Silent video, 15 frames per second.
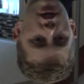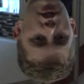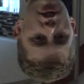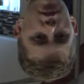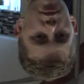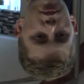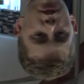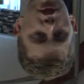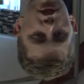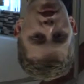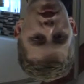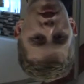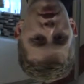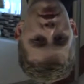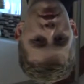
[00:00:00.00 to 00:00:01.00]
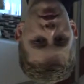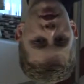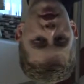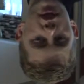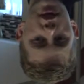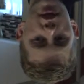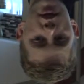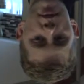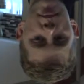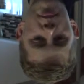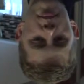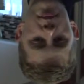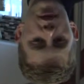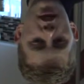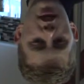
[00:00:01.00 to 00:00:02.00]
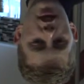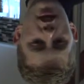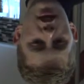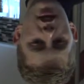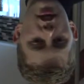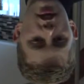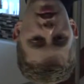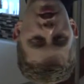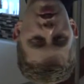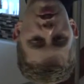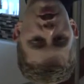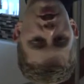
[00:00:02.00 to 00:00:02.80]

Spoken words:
I was pretty chuffed. It was a